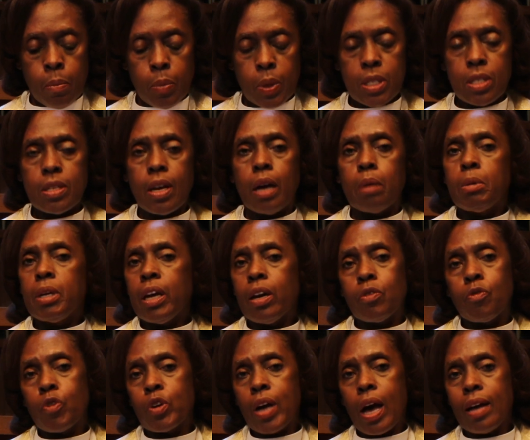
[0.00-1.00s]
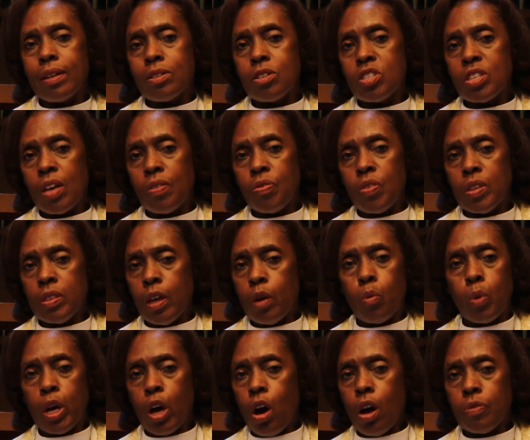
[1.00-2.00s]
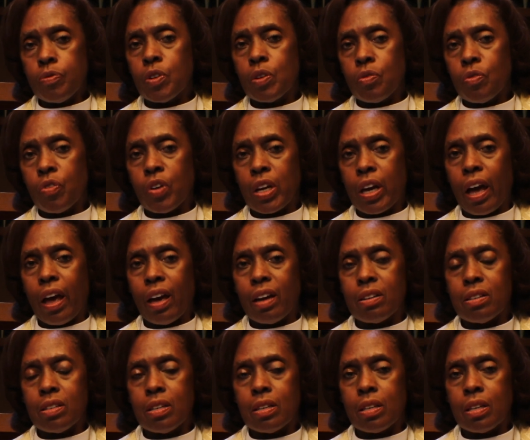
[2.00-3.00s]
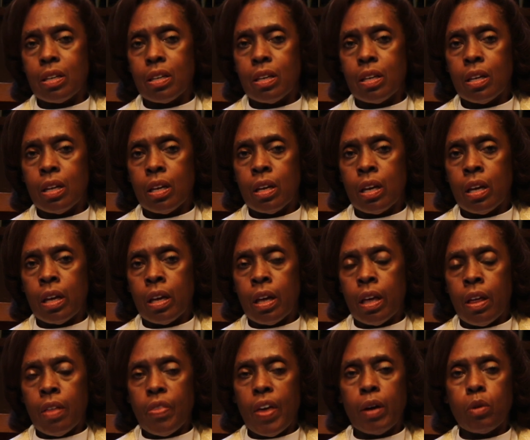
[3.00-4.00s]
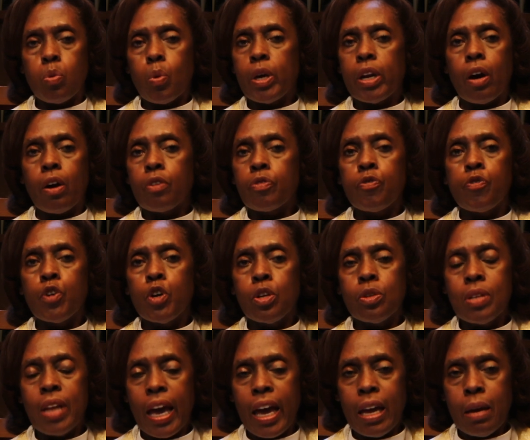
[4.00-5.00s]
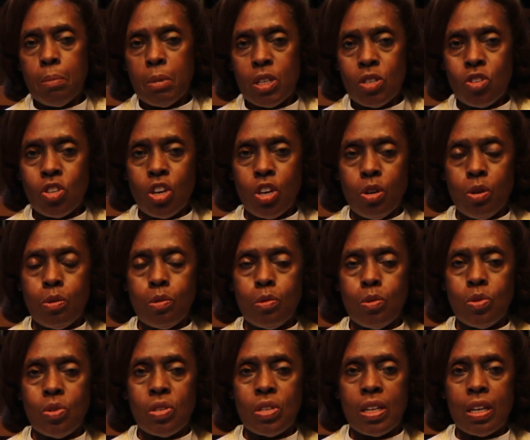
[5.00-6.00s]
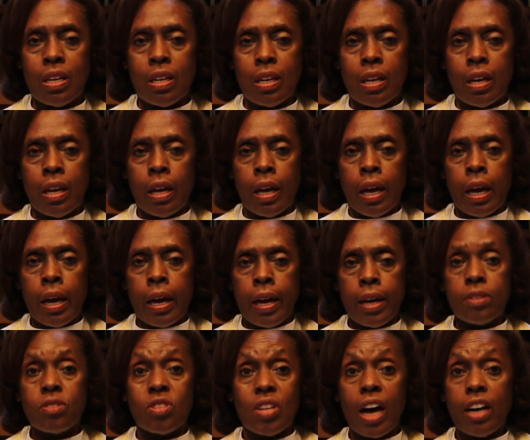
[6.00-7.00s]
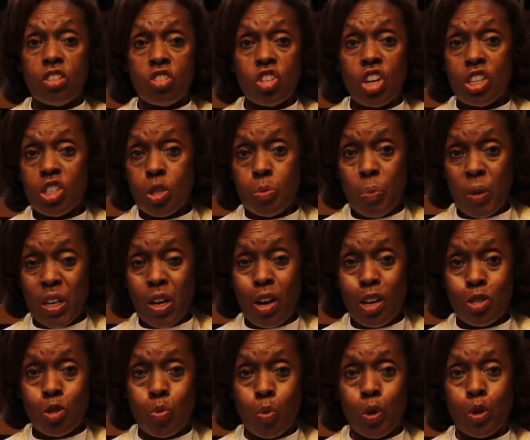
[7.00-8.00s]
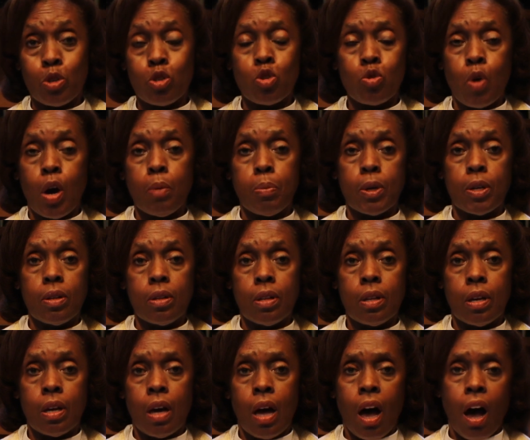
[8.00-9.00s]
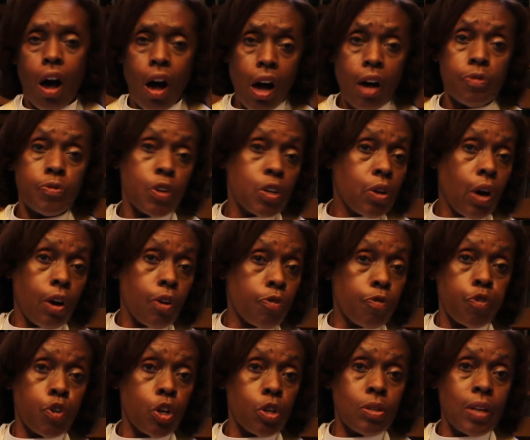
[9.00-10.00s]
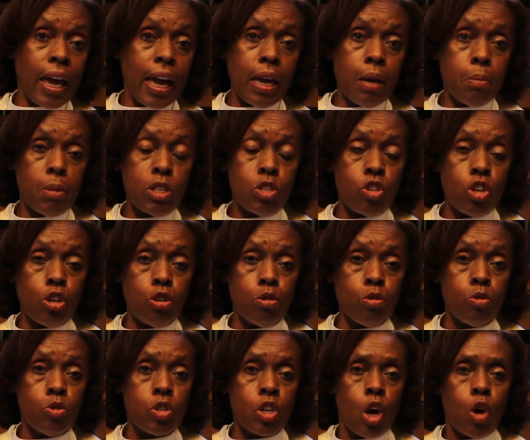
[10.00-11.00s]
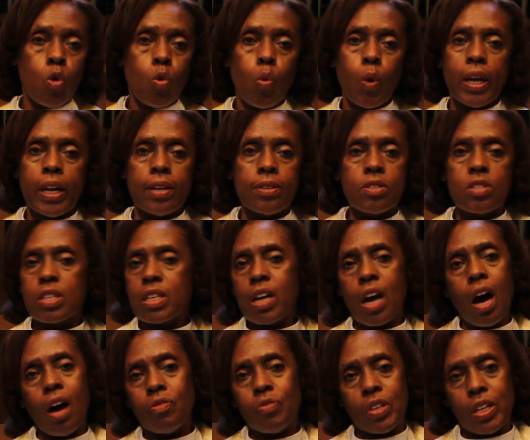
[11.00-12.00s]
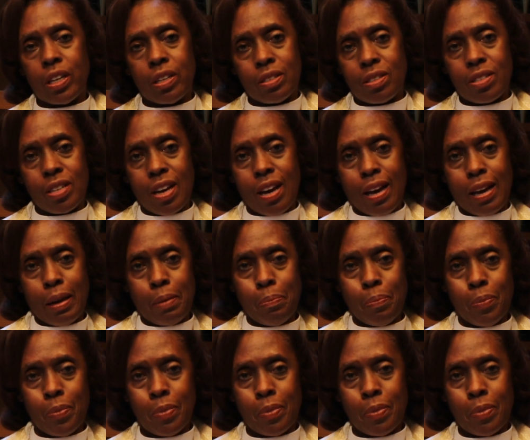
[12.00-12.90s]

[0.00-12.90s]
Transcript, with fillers: But Simon had forgotten something that we often forget that when our full name is used, it's not just because we're in trouble. Often our full name is used when it's covenant time,